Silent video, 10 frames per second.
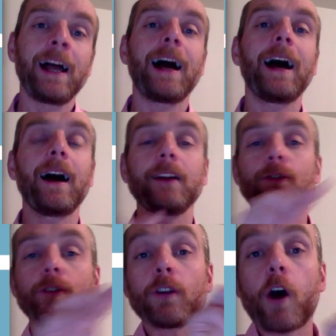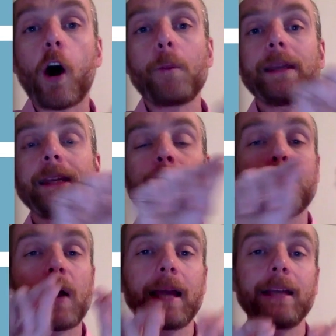and you can copy
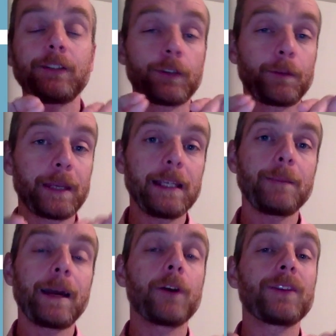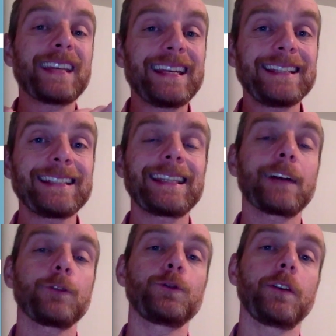and paste some emails into
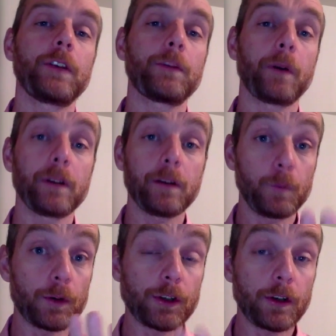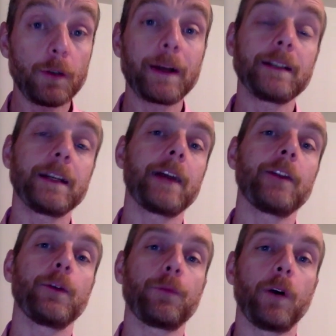that autoresponder, and we'll show you where to get
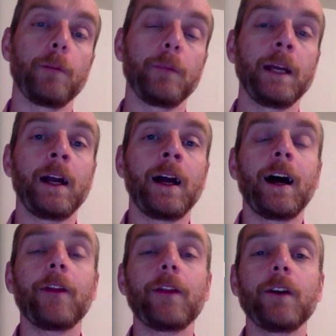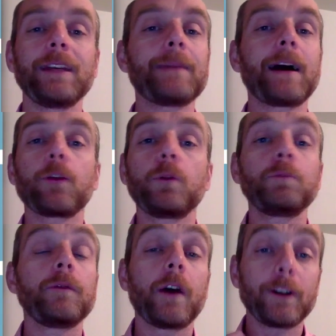those from. And those emails will
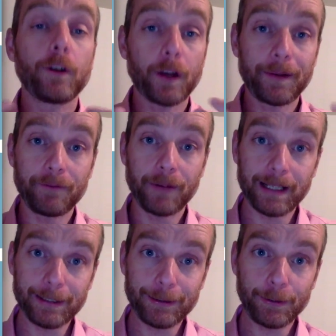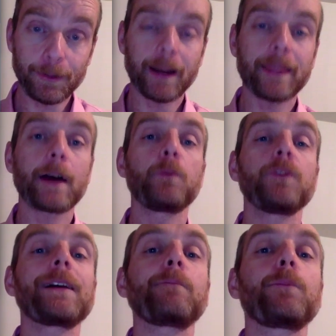provide ongoing value, and they'll
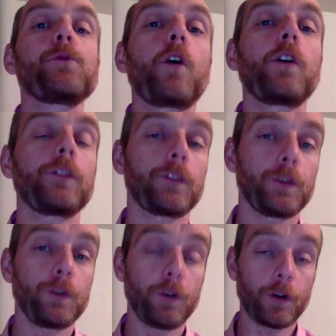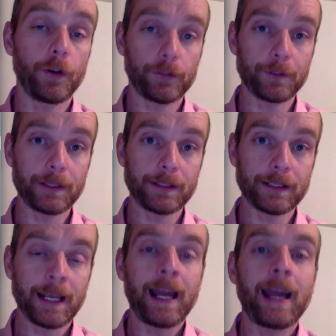present products to your customers,
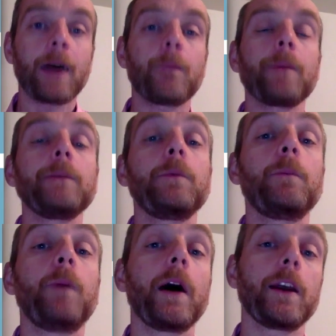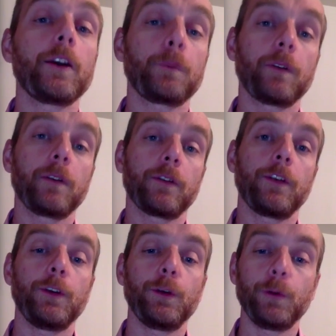and when people buy those products,
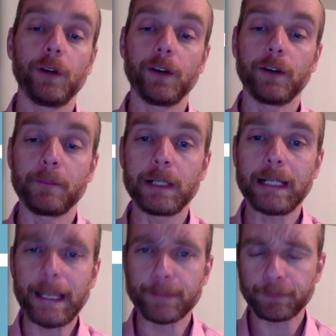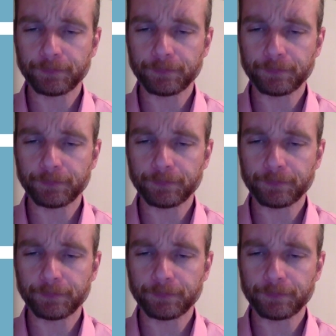you earn money.